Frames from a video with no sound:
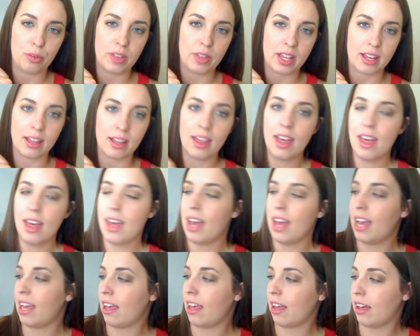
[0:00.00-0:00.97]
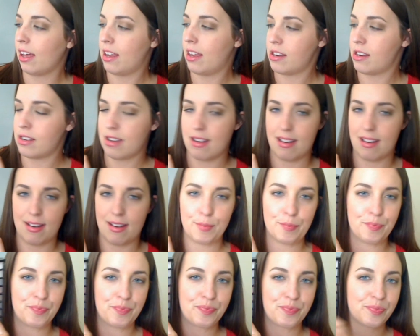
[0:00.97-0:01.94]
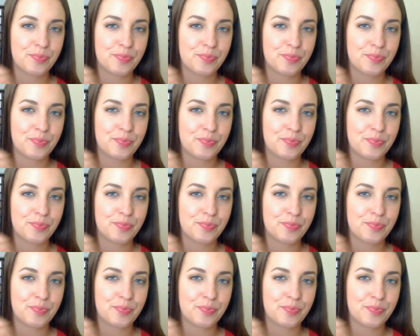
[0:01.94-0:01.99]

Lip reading: thing, and